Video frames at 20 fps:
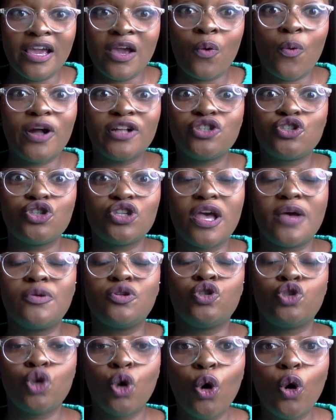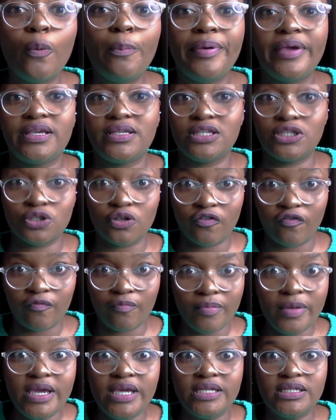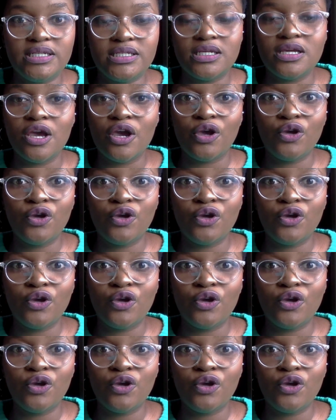he wants 2 pieces of meat,